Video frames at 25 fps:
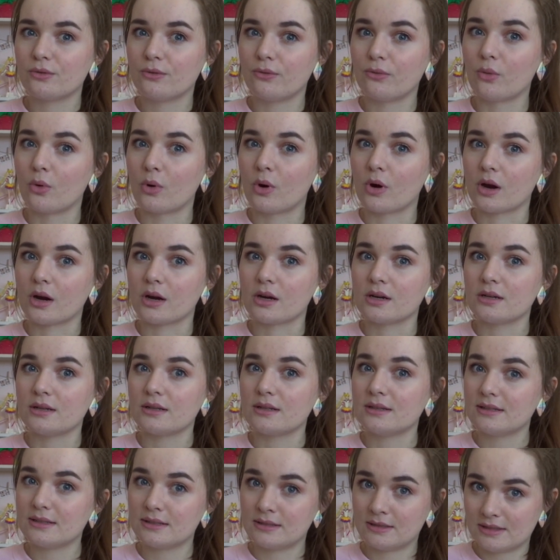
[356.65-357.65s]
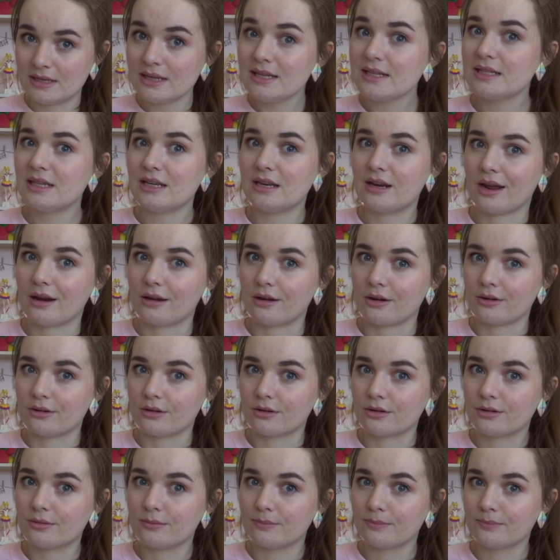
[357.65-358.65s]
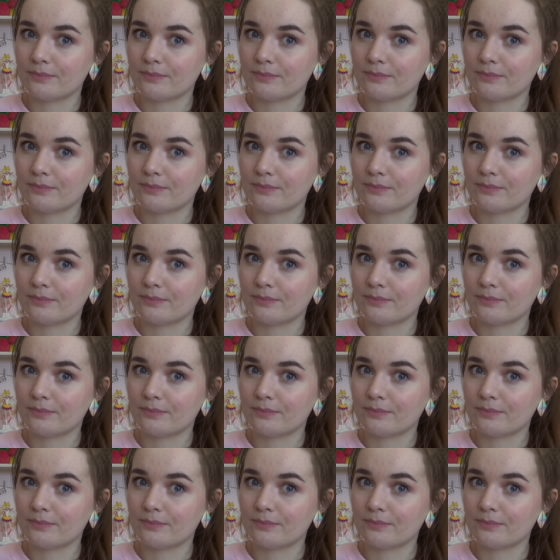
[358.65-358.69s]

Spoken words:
for 6,900,